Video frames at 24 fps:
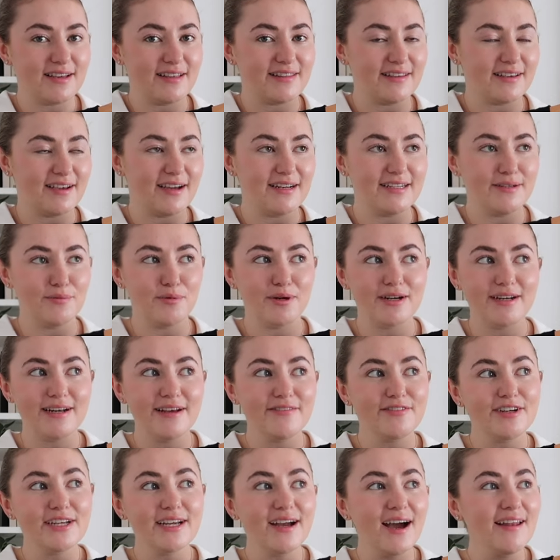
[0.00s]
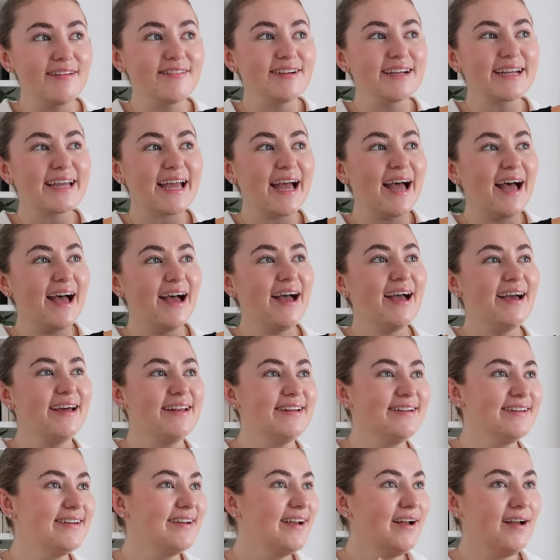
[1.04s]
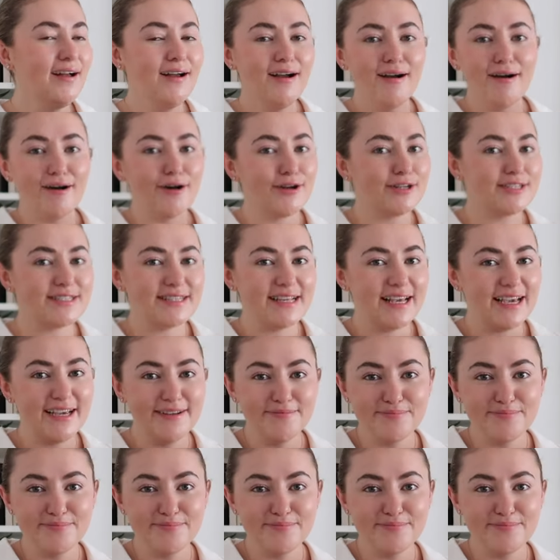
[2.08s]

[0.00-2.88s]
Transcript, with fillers: I think I need one in every colour again. Honestly,